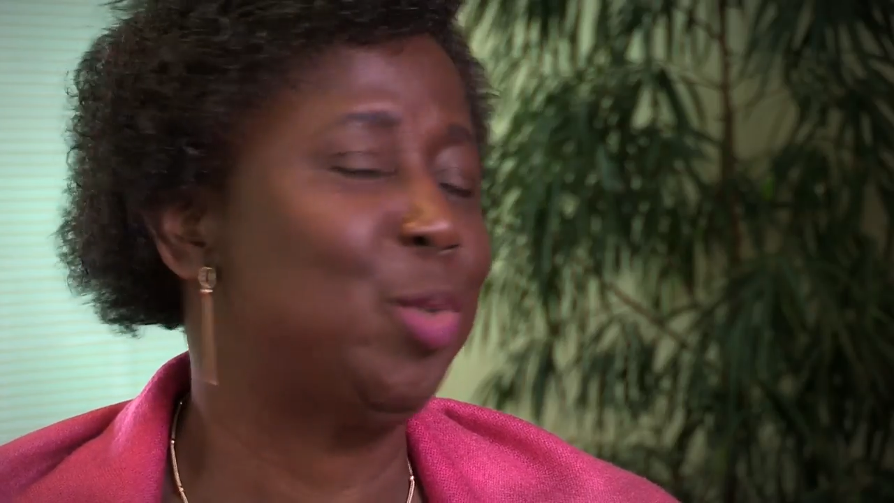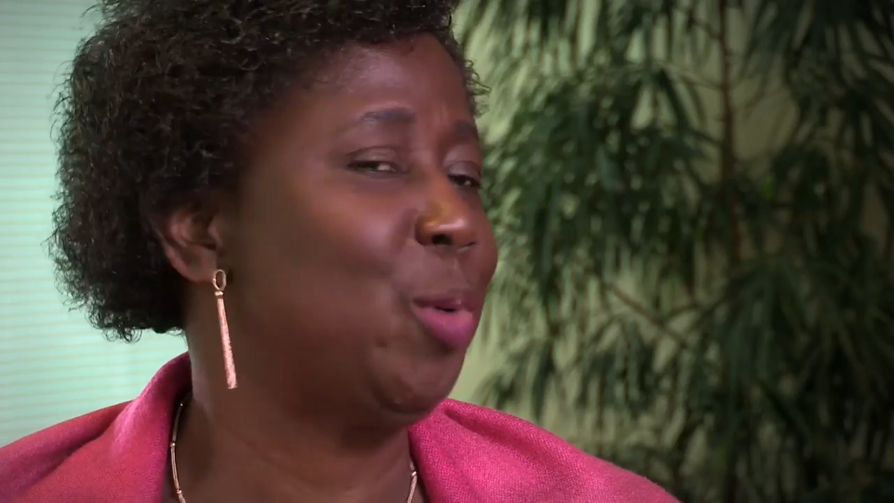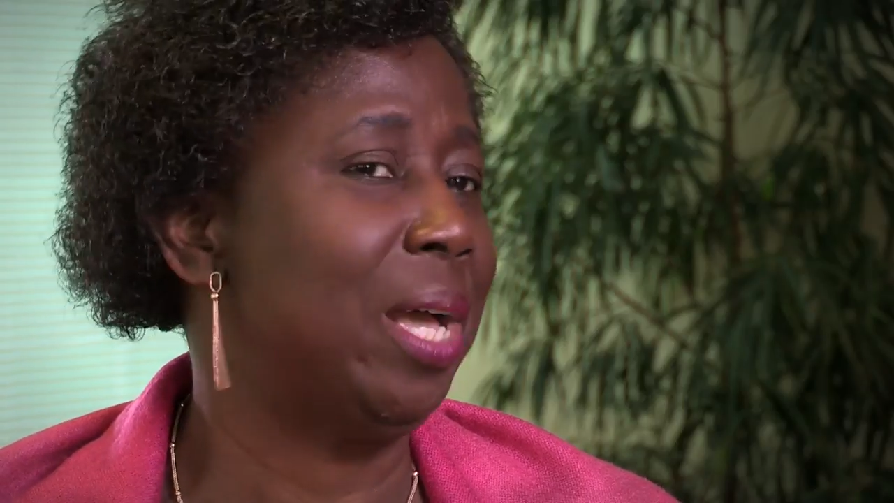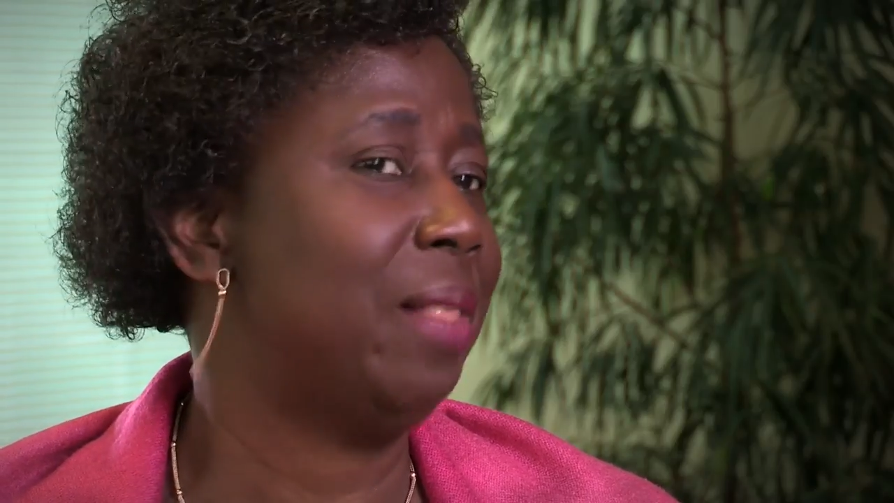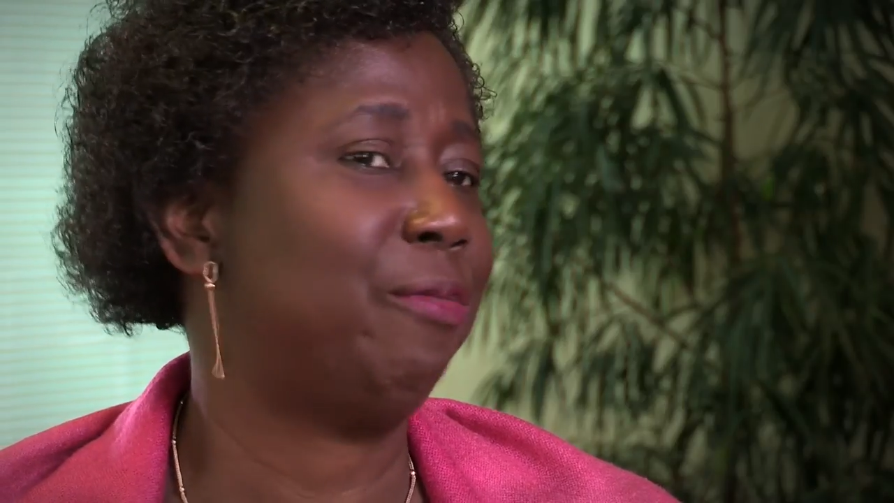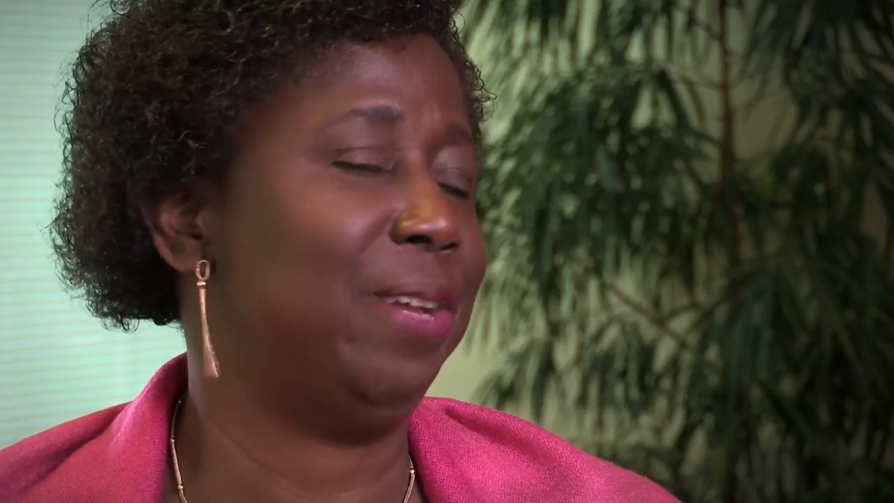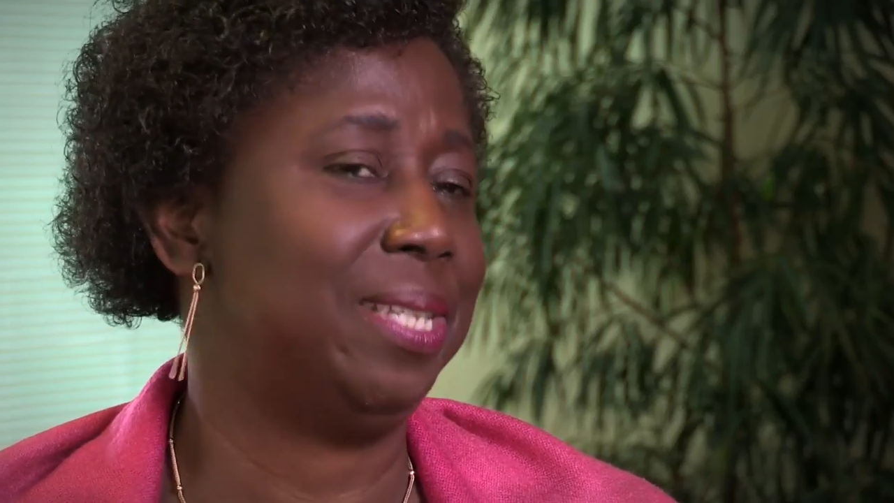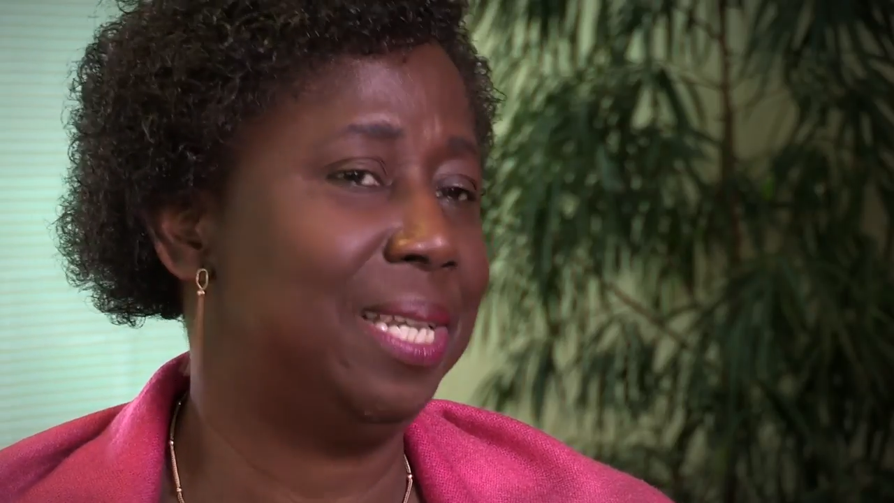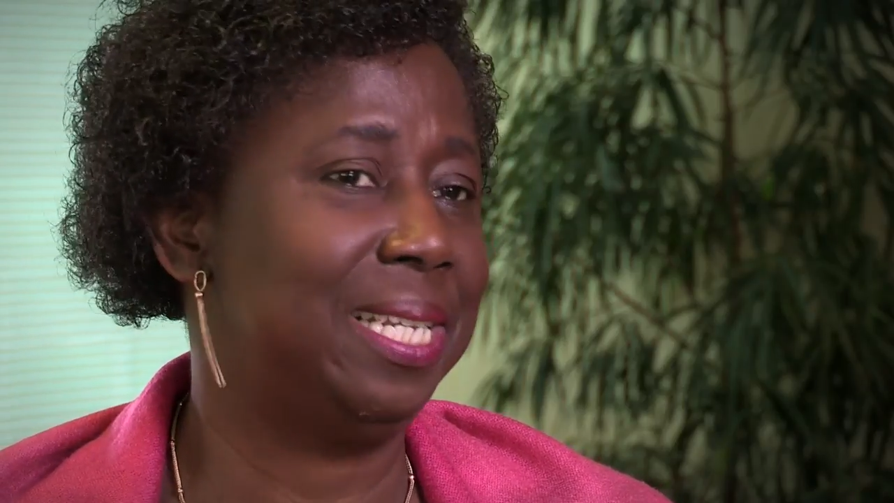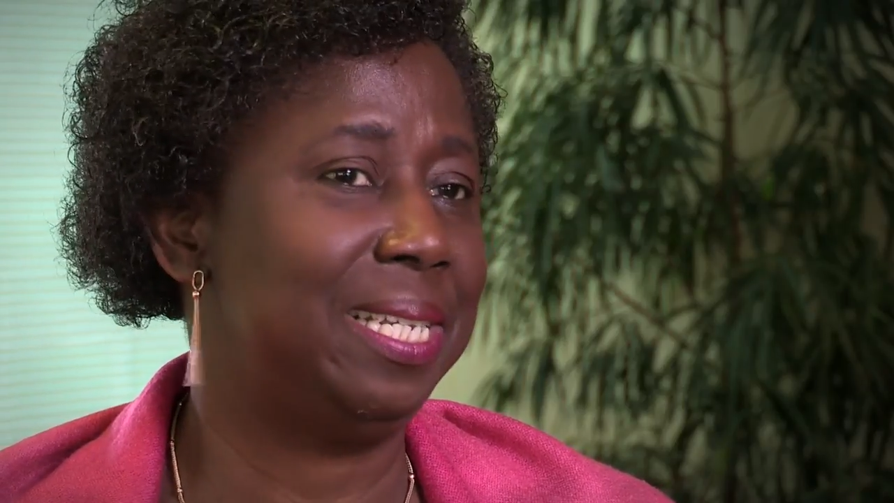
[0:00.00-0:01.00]
to health
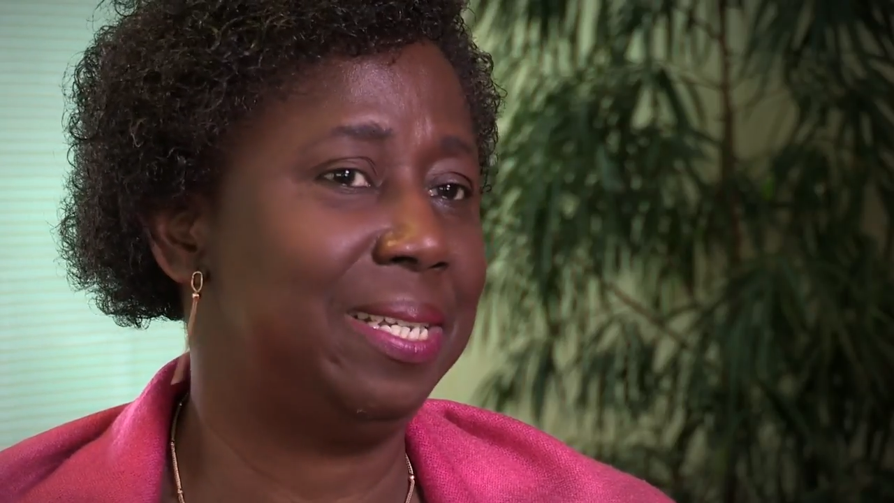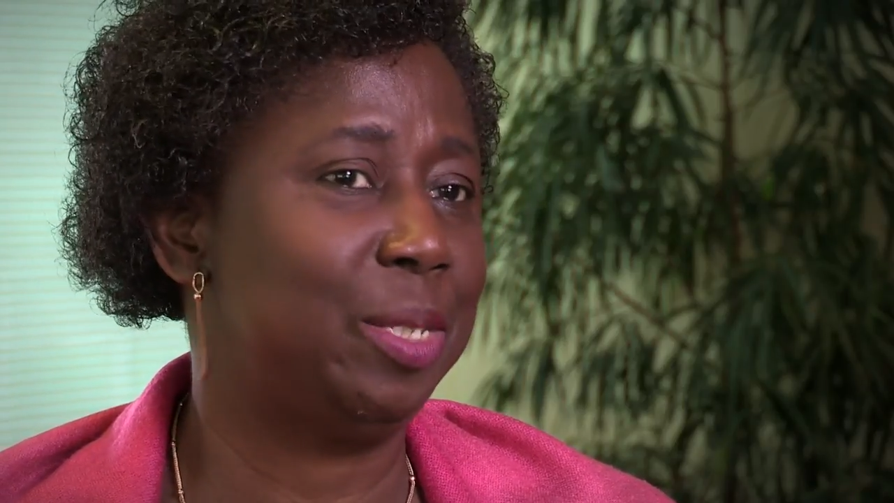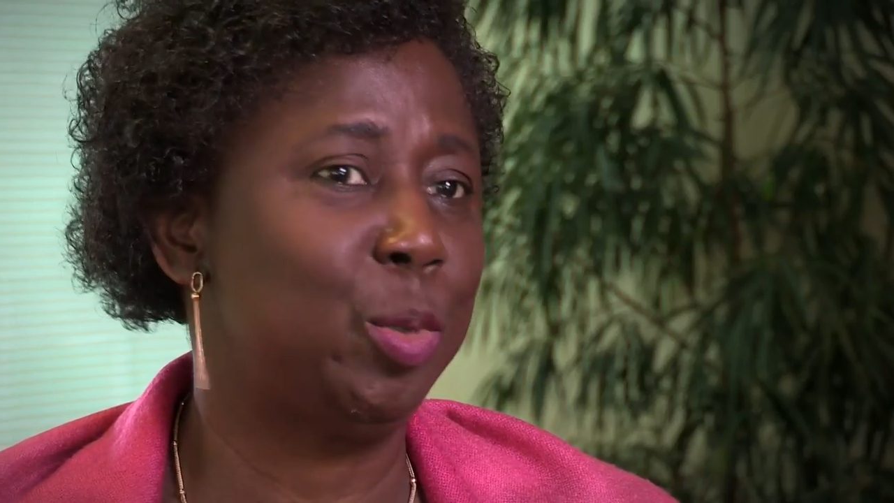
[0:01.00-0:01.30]
facilities.